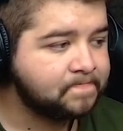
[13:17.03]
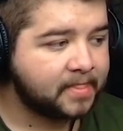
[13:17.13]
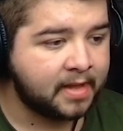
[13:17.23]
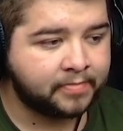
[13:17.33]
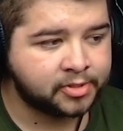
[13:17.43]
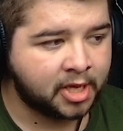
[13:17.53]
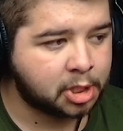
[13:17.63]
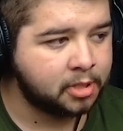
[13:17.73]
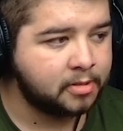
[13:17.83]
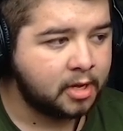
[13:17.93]
In
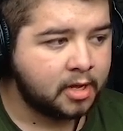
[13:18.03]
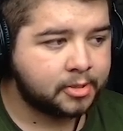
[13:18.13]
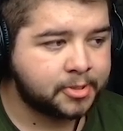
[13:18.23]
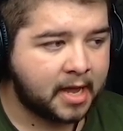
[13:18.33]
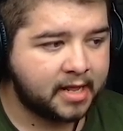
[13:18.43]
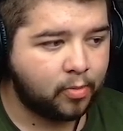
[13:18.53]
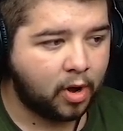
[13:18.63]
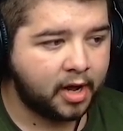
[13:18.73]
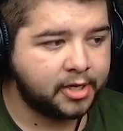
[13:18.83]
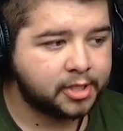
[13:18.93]
possession, fairly
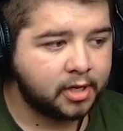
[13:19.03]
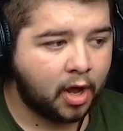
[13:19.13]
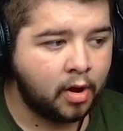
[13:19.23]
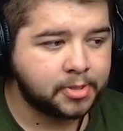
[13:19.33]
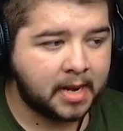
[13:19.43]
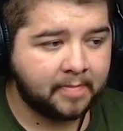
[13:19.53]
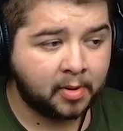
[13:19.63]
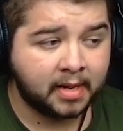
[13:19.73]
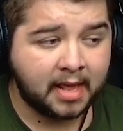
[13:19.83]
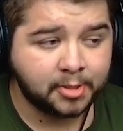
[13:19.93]
wide, overlap on
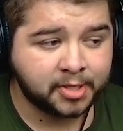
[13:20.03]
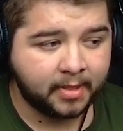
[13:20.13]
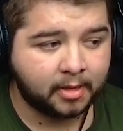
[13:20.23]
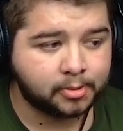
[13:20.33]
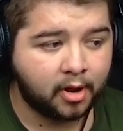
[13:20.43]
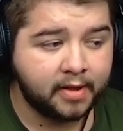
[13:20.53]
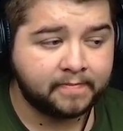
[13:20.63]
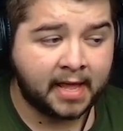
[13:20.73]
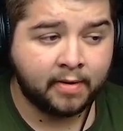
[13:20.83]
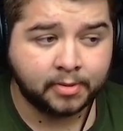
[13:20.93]
the left and the right,
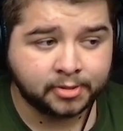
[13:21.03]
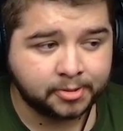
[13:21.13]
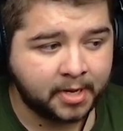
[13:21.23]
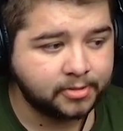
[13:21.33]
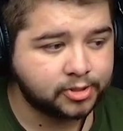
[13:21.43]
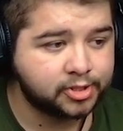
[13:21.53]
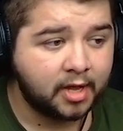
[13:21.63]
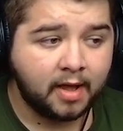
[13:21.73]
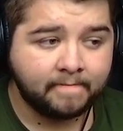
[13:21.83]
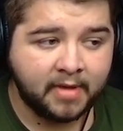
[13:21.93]
play out of defence.
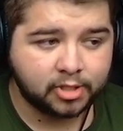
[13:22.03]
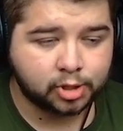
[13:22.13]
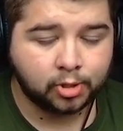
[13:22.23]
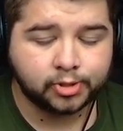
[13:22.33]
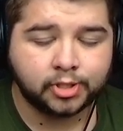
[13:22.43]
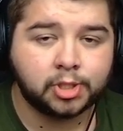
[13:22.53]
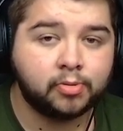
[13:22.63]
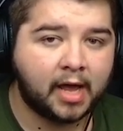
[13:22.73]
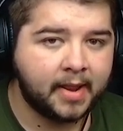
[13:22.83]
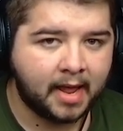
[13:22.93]
Mixed crosses you
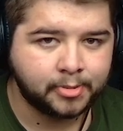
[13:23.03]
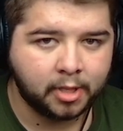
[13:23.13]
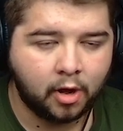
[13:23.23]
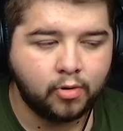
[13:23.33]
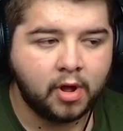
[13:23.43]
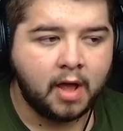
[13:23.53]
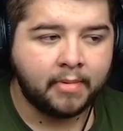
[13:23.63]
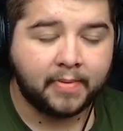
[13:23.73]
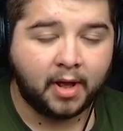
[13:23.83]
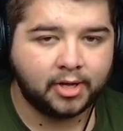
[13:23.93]
can have low,
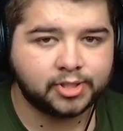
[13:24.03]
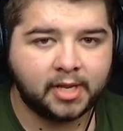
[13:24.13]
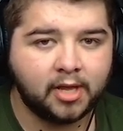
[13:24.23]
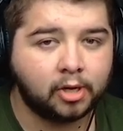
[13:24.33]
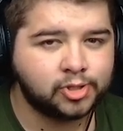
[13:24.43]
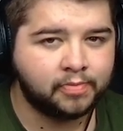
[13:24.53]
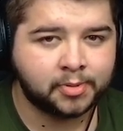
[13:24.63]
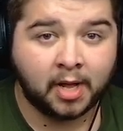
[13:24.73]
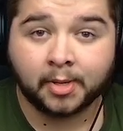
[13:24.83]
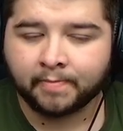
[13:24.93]
but personally I do prefer
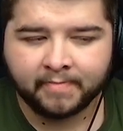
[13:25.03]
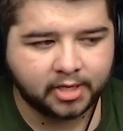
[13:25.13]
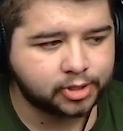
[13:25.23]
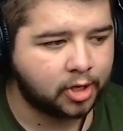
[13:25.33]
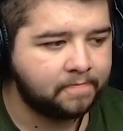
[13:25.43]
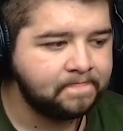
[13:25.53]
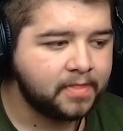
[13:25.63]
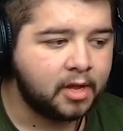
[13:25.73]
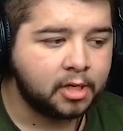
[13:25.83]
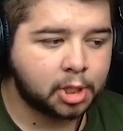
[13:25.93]
having mixed on.
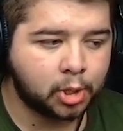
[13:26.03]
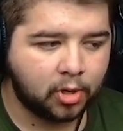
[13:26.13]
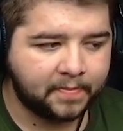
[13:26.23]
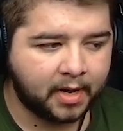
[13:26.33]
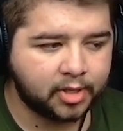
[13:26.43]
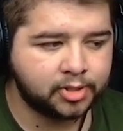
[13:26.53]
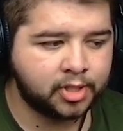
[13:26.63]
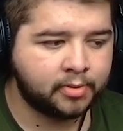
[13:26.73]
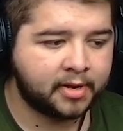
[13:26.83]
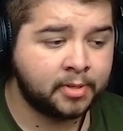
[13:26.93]
Shorter pass and
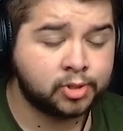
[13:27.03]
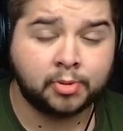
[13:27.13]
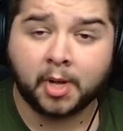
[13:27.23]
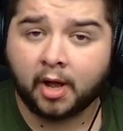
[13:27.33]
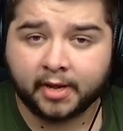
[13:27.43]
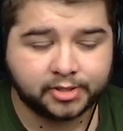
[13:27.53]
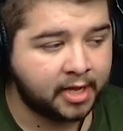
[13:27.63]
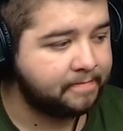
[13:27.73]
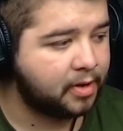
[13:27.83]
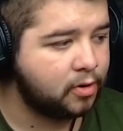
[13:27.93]
directness with the higher
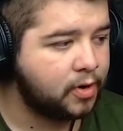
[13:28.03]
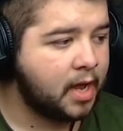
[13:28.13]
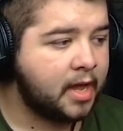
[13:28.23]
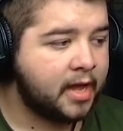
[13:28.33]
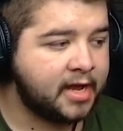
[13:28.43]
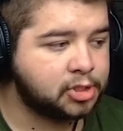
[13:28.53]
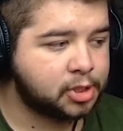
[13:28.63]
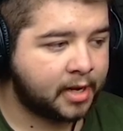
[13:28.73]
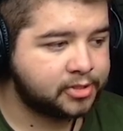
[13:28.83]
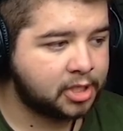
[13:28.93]
tempo. In
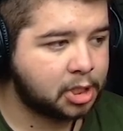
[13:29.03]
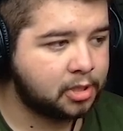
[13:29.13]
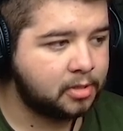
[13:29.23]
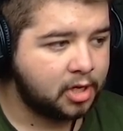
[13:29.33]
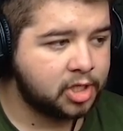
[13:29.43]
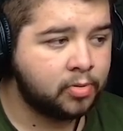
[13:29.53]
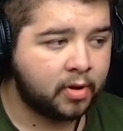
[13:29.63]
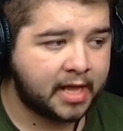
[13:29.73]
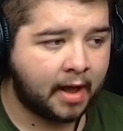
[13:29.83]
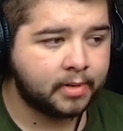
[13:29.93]
transition, you want
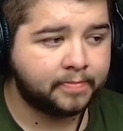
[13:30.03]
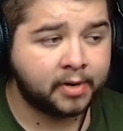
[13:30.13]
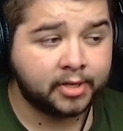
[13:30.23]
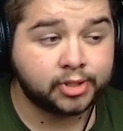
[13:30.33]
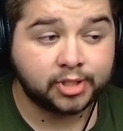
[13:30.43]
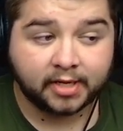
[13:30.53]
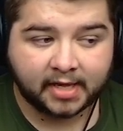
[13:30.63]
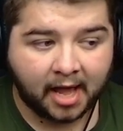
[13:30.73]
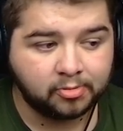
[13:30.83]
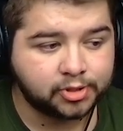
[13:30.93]
counter press,
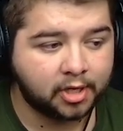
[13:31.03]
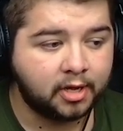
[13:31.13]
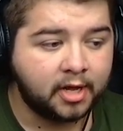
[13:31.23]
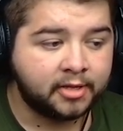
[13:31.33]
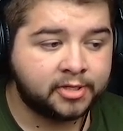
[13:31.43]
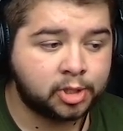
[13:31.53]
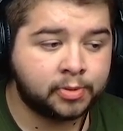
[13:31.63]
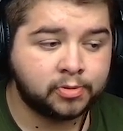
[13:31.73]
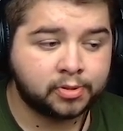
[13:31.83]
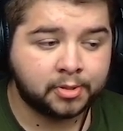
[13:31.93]
counter,
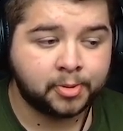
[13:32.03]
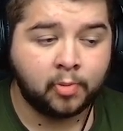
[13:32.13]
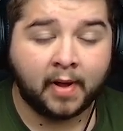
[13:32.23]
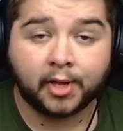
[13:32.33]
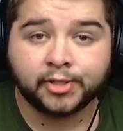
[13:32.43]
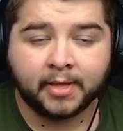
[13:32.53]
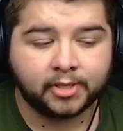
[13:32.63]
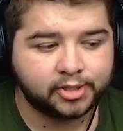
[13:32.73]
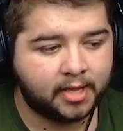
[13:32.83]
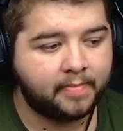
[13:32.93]
distribute to the fullbacks and the
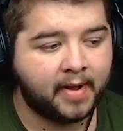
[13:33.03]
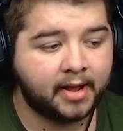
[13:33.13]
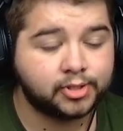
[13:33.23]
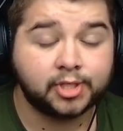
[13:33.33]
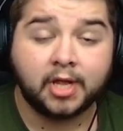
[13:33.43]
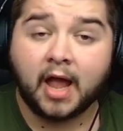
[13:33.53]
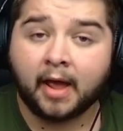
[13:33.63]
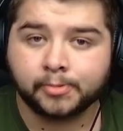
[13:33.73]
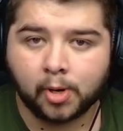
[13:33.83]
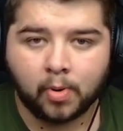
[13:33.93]
centre backs,
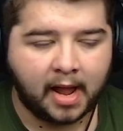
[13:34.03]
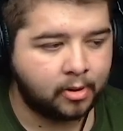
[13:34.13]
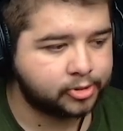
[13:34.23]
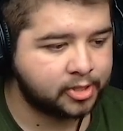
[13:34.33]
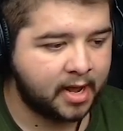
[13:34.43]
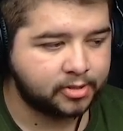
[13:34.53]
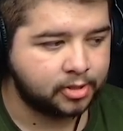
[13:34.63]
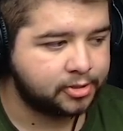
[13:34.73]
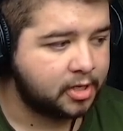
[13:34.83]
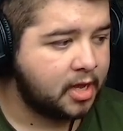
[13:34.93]
and roll it out
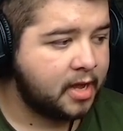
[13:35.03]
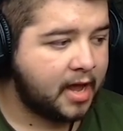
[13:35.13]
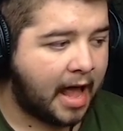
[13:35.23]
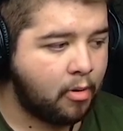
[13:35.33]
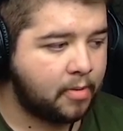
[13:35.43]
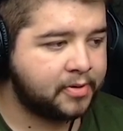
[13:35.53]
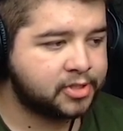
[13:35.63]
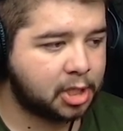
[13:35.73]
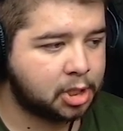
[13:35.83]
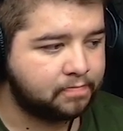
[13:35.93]
selected. Out of
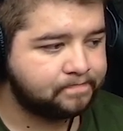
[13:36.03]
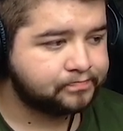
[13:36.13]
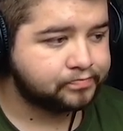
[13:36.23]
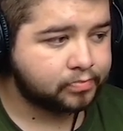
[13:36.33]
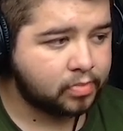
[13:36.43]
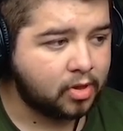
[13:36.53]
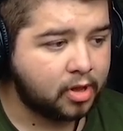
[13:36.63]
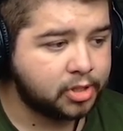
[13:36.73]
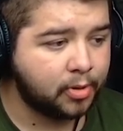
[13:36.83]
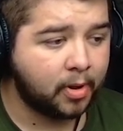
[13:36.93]
possession,
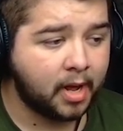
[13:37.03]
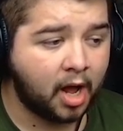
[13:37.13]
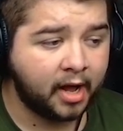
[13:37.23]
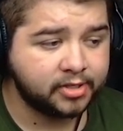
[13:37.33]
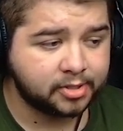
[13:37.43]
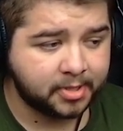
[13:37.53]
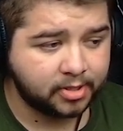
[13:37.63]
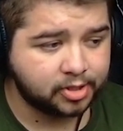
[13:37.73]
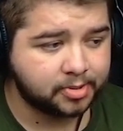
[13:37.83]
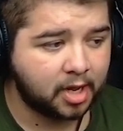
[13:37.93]
you want a higher
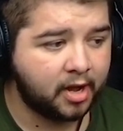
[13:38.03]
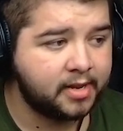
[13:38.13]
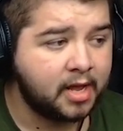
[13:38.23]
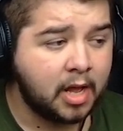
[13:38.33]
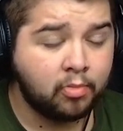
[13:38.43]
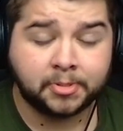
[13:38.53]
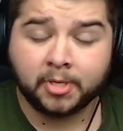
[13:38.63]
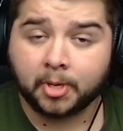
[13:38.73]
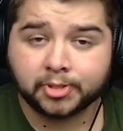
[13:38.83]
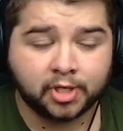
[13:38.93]
defensive line with the
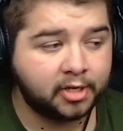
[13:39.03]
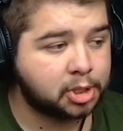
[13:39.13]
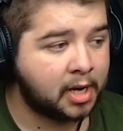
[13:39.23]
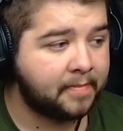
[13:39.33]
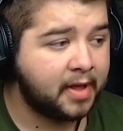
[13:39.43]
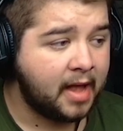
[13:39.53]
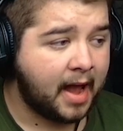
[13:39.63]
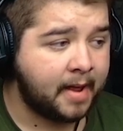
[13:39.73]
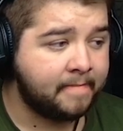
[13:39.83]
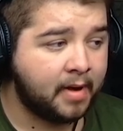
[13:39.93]
offside trap
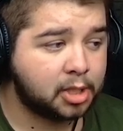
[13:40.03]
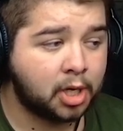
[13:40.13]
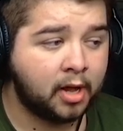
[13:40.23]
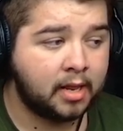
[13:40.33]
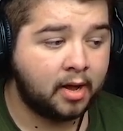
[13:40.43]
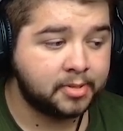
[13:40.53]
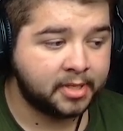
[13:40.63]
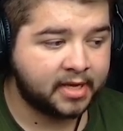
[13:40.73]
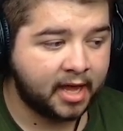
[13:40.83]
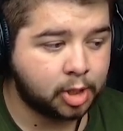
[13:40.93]
and a much higher line of
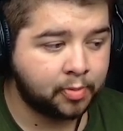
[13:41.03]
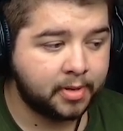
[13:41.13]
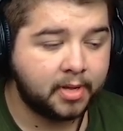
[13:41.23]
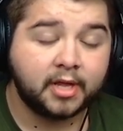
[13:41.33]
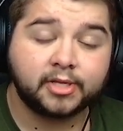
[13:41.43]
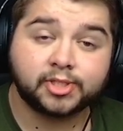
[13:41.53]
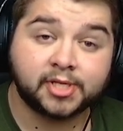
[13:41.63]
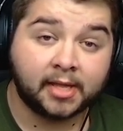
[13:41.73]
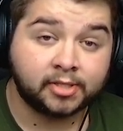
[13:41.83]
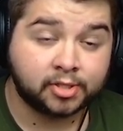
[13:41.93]
engagement,
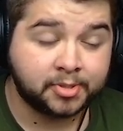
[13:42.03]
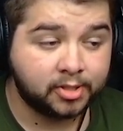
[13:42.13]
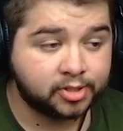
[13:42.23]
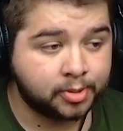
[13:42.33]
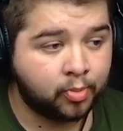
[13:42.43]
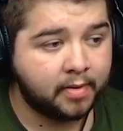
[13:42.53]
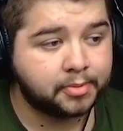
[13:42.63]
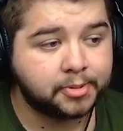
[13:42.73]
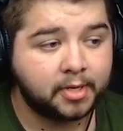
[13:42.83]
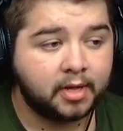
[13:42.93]
standard defensive width,